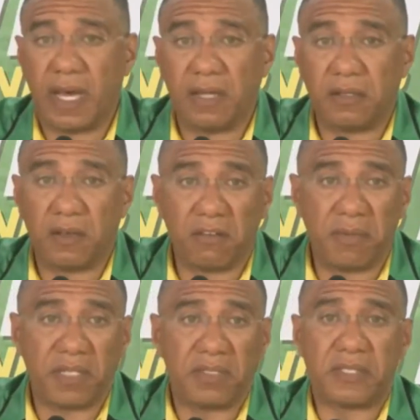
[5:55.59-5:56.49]
Uh, the
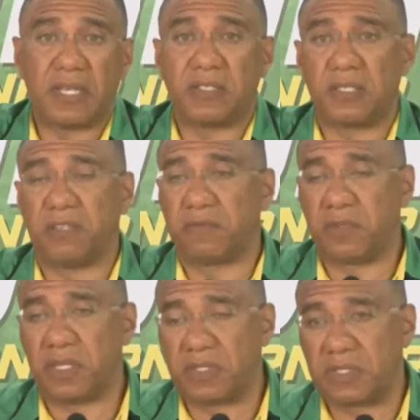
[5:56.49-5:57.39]
government is sensitive
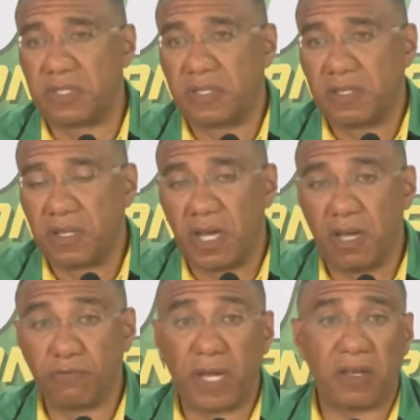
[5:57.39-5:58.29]
to this,
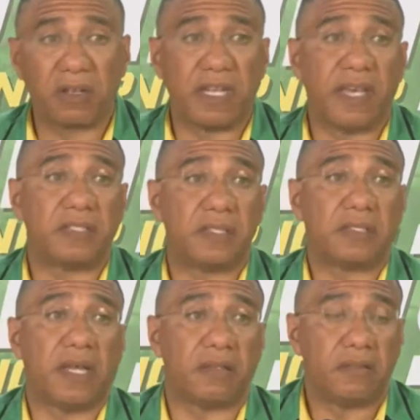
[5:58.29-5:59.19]
uh,
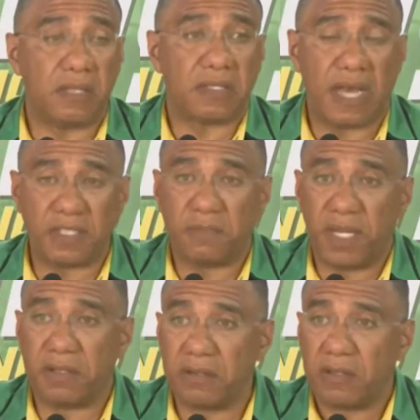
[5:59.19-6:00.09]
recognizes that this has
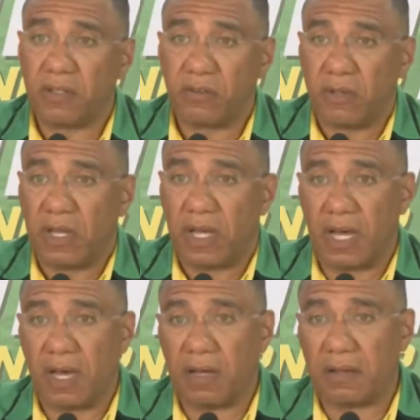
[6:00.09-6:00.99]
been
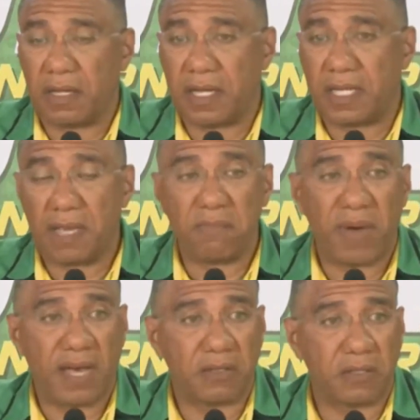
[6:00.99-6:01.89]
uh, an
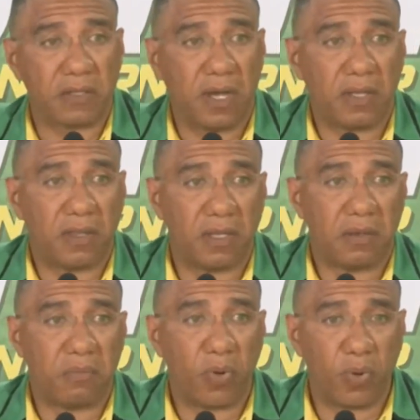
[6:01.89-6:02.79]
impact on
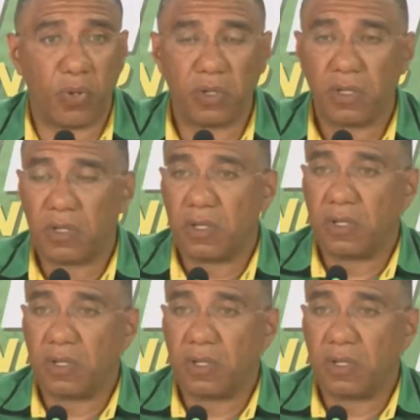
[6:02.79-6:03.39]
the poll,